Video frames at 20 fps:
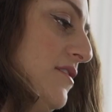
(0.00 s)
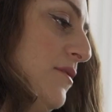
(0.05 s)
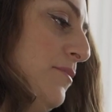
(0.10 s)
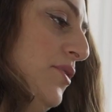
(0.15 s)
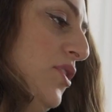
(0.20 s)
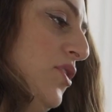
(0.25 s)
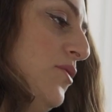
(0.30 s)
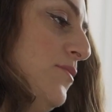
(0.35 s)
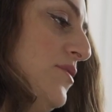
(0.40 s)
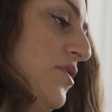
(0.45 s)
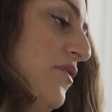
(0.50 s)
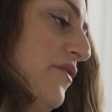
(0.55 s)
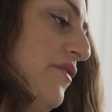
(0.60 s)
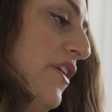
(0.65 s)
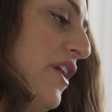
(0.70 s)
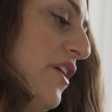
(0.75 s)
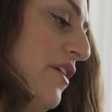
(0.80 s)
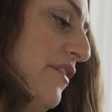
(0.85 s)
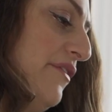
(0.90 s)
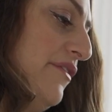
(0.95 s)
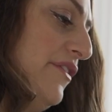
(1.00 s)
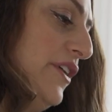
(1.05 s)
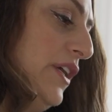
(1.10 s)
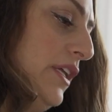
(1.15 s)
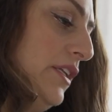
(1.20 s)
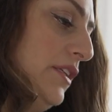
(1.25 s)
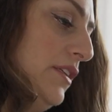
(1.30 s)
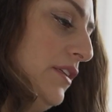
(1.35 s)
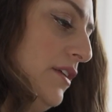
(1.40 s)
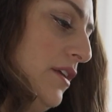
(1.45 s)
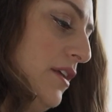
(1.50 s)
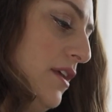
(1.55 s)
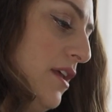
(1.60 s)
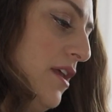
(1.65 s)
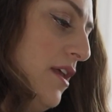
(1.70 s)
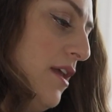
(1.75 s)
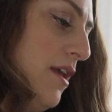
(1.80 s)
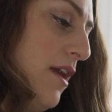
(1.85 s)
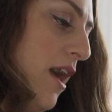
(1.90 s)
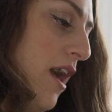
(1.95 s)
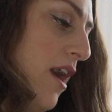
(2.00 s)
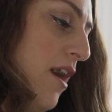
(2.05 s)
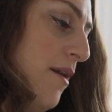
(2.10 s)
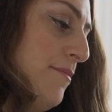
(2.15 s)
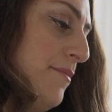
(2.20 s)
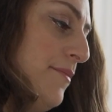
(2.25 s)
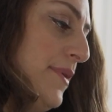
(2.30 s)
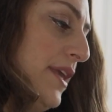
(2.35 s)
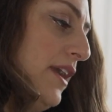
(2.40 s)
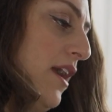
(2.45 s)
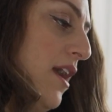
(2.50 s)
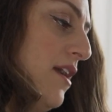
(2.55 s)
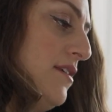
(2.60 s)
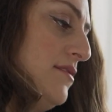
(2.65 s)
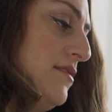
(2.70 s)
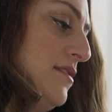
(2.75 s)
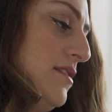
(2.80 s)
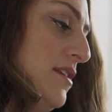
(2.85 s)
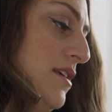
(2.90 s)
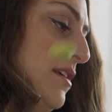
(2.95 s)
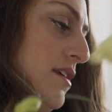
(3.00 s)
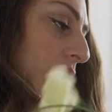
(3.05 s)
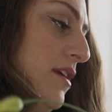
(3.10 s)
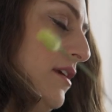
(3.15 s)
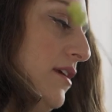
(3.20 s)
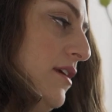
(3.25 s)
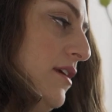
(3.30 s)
the blooms are very full. Because the